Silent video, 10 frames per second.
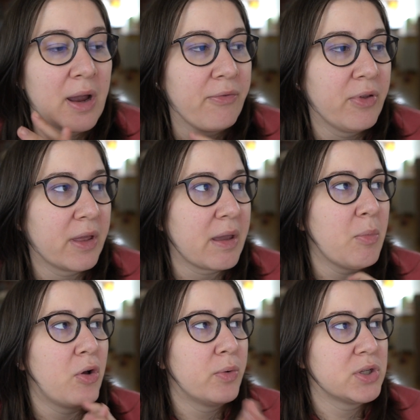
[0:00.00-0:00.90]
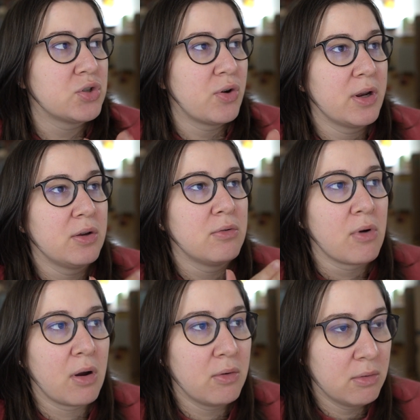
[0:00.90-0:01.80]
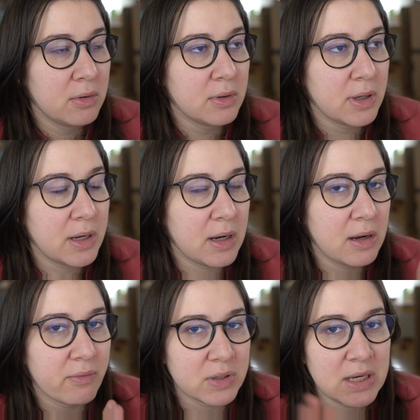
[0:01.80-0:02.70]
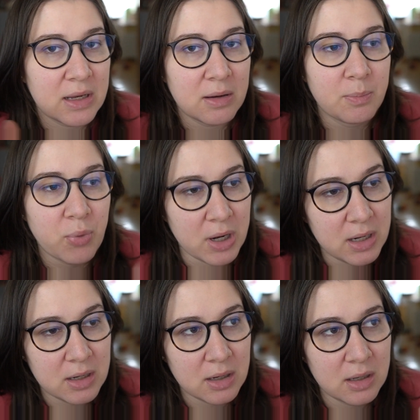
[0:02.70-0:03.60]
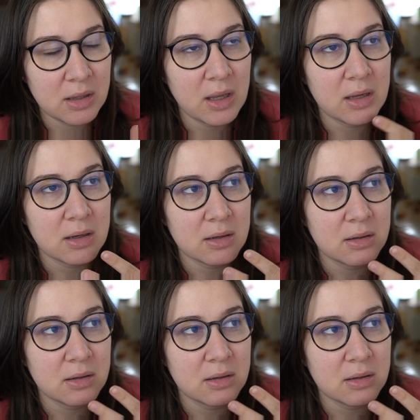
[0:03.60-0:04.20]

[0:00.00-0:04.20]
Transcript: I feel like I'm always trying to grow, and I never take a break and like